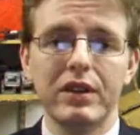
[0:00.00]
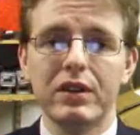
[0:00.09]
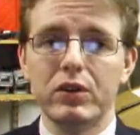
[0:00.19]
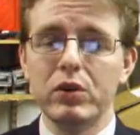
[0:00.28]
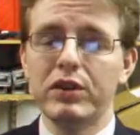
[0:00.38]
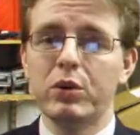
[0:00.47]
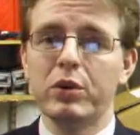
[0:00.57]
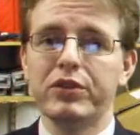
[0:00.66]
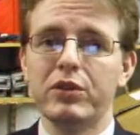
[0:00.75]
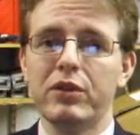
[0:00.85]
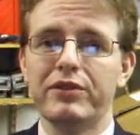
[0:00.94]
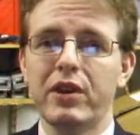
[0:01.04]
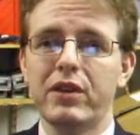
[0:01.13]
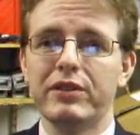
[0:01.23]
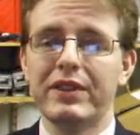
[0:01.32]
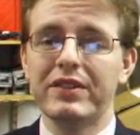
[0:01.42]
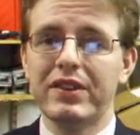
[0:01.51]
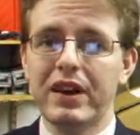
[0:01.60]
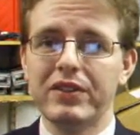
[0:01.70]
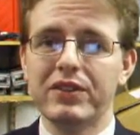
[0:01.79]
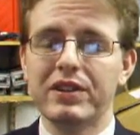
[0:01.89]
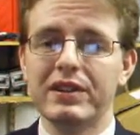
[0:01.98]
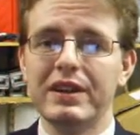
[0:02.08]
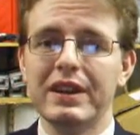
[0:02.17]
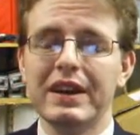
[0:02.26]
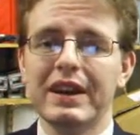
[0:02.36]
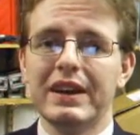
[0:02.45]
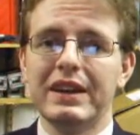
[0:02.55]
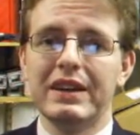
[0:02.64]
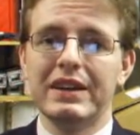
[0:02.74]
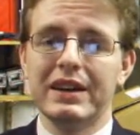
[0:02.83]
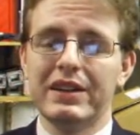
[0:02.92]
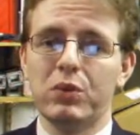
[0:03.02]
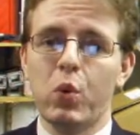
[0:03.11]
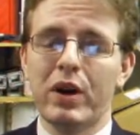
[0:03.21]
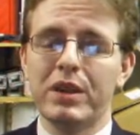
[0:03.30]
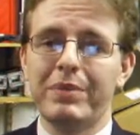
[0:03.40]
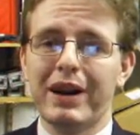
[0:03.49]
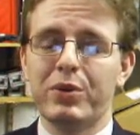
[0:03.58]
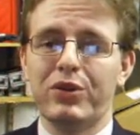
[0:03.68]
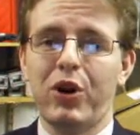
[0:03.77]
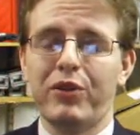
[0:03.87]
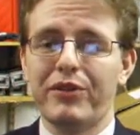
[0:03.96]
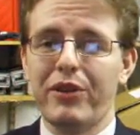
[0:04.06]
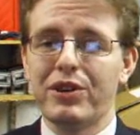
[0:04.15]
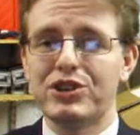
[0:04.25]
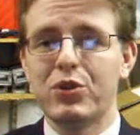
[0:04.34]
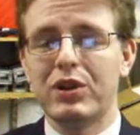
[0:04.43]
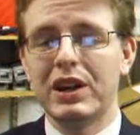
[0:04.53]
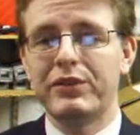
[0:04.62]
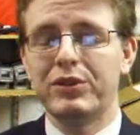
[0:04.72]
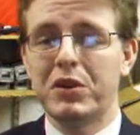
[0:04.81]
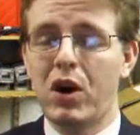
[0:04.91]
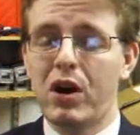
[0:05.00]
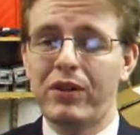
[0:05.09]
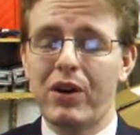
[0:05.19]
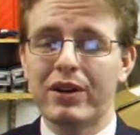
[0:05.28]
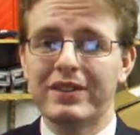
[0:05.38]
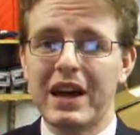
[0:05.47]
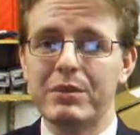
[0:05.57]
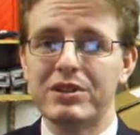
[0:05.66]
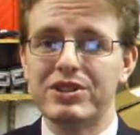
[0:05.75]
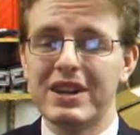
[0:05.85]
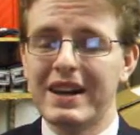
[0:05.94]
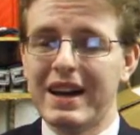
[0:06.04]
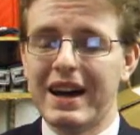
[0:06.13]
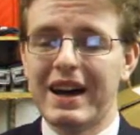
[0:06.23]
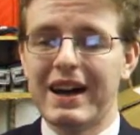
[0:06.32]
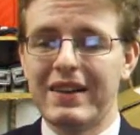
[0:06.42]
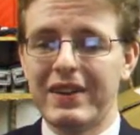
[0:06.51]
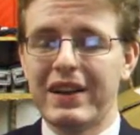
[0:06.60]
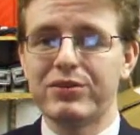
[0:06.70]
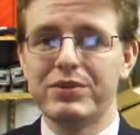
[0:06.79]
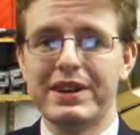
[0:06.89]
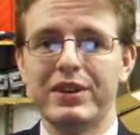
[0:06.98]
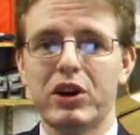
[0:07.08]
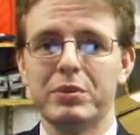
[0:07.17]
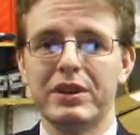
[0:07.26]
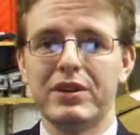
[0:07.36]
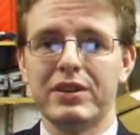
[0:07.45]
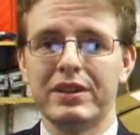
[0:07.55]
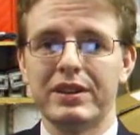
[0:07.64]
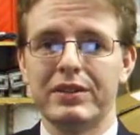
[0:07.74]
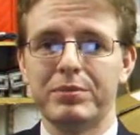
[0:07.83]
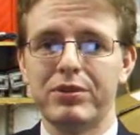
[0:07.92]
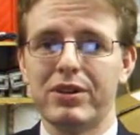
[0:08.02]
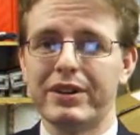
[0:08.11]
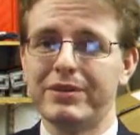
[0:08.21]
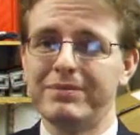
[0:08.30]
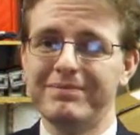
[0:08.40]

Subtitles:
Guude is also not faring fantastically. He ended up walking backwards off a very short cliff and took half a heart of damage, and that's really got to be hurting his pride.